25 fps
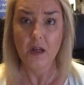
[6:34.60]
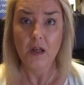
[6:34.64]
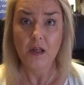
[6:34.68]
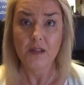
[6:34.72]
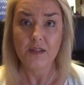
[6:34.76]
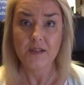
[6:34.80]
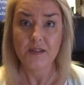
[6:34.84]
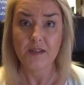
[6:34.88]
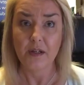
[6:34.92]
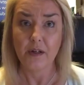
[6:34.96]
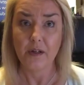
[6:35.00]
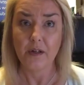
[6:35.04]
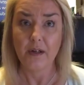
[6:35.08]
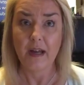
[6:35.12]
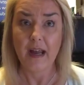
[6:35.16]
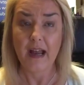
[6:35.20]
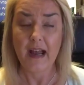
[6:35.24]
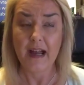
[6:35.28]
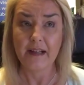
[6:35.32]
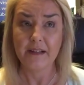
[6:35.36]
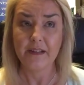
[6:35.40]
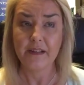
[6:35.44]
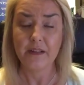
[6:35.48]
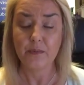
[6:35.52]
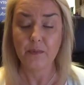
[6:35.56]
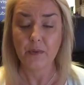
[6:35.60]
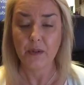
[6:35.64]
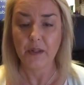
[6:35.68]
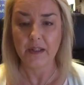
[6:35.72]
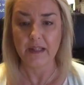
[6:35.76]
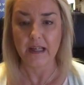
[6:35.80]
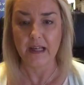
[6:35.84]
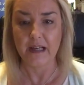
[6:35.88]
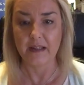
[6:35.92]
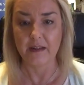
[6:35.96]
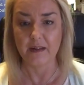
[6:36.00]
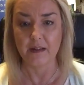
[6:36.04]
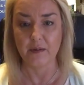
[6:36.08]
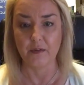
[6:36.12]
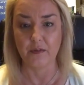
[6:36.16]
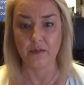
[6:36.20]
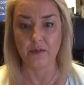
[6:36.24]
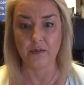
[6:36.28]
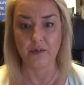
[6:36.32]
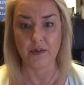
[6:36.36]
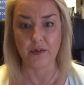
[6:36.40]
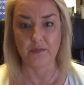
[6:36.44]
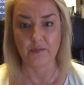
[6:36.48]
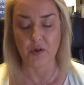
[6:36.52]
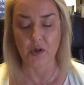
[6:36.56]
So how do you work out
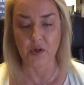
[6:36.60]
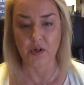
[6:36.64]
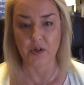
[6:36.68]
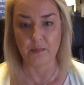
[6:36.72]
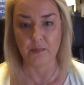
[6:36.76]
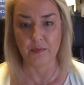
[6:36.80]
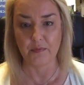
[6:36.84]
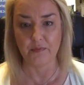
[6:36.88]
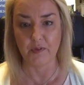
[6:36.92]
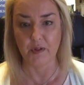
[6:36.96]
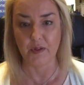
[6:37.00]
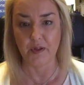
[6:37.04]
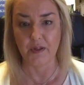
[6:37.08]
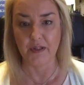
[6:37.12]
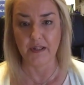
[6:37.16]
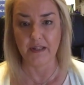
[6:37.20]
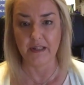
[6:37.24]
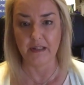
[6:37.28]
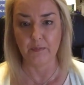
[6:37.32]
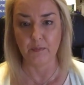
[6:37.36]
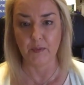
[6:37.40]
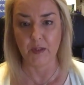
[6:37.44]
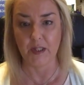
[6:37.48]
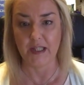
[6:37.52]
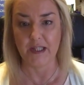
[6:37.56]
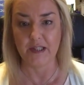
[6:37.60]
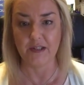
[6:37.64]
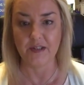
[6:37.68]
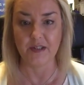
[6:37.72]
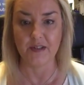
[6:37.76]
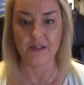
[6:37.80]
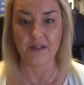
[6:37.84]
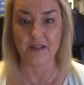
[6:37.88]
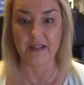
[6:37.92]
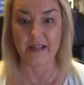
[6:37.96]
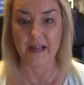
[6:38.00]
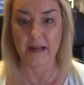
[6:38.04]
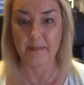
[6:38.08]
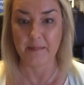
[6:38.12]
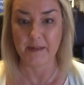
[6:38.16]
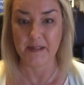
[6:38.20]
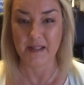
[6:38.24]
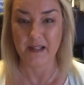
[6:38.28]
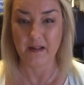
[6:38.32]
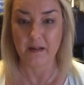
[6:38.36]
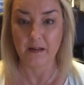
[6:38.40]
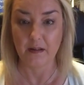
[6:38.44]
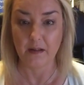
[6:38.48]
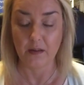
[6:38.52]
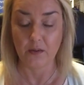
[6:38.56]
the volume of learning in relation to that
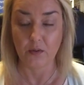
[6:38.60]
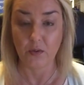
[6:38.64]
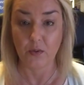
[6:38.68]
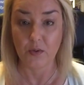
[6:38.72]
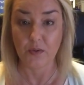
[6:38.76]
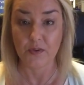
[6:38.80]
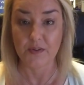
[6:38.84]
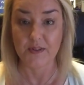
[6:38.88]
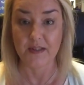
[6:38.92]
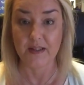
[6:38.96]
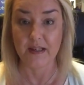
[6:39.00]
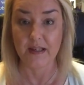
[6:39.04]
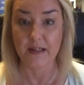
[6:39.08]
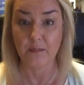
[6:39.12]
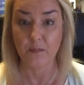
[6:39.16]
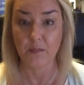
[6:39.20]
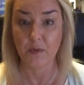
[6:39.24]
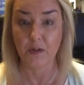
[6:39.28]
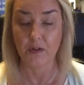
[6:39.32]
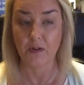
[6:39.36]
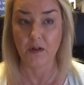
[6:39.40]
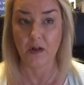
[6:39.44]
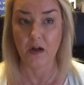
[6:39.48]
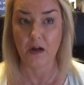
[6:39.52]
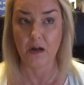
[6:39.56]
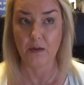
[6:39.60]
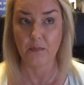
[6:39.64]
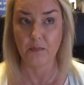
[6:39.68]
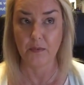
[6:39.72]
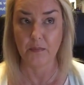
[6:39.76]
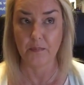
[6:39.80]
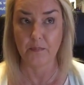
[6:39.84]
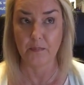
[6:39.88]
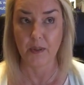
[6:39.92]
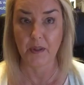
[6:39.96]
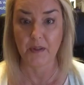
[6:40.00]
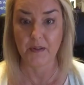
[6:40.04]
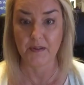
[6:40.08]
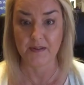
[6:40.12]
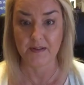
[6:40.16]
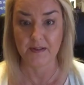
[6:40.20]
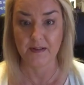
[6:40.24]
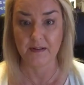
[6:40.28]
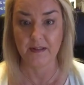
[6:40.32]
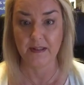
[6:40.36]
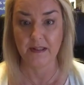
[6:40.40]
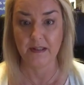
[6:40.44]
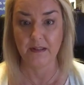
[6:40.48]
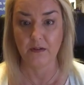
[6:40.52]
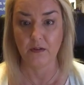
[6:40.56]
particular course then? Well, I would
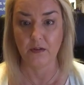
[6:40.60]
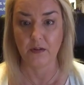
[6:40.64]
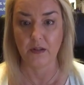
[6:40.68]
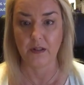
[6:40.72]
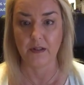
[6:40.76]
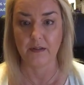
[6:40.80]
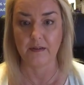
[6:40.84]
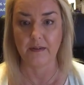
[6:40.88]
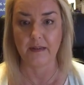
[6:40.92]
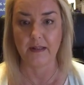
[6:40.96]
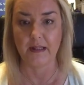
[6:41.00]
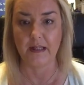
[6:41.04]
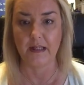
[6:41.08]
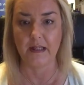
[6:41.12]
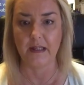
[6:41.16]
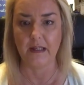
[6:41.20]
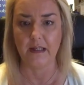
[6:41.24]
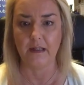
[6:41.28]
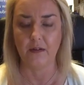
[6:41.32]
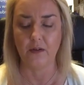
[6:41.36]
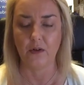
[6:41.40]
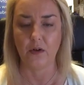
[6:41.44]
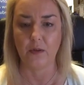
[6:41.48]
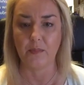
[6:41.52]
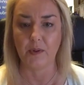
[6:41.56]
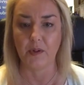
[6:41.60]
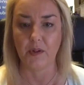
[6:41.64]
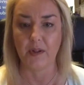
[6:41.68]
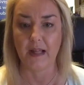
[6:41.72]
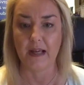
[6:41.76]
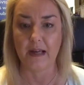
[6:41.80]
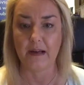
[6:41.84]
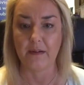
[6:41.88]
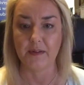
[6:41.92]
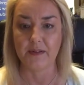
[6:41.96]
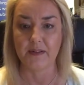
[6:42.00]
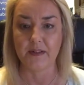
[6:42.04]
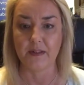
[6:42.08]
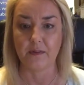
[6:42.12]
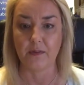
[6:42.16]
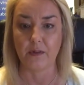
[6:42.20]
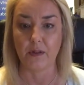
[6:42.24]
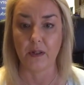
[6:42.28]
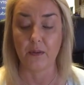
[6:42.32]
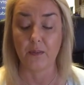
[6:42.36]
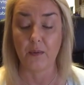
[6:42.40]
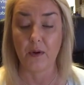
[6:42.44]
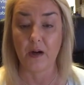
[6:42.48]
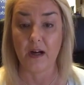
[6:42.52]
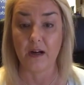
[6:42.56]
personally look at the nominal hours that are
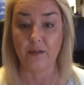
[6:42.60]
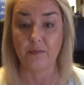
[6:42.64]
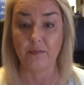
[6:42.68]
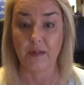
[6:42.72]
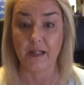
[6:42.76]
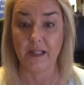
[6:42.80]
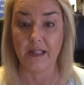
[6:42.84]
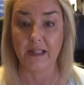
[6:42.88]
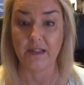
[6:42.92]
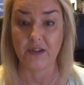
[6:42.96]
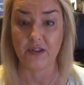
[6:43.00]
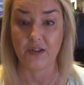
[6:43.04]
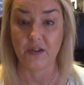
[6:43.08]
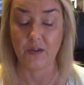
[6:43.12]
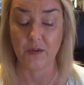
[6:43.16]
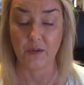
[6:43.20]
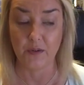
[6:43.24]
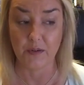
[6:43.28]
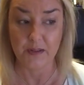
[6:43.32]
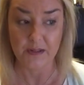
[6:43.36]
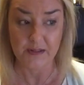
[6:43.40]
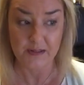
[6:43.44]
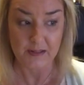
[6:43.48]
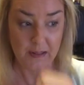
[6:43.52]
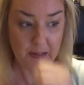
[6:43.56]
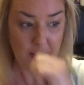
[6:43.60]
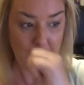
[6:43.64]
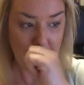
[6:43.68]
required for each unit,